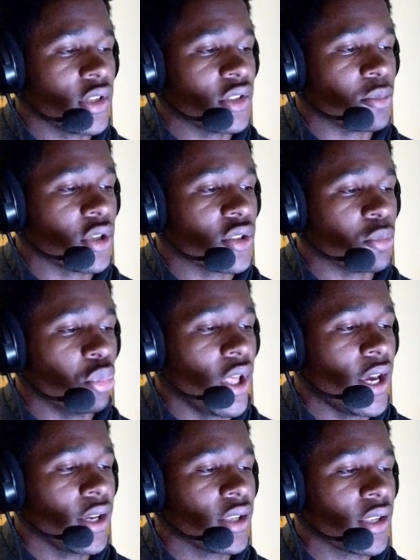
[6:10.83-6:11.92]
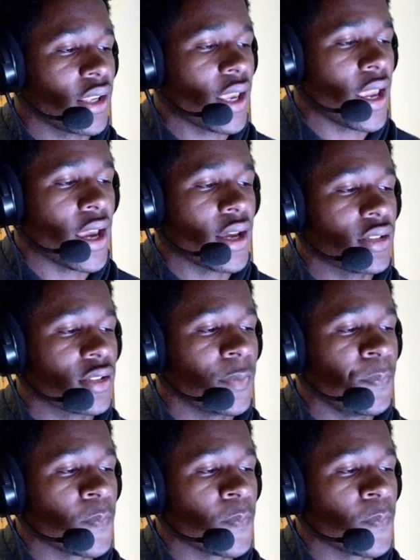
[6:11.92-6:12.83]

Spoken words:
is because black can't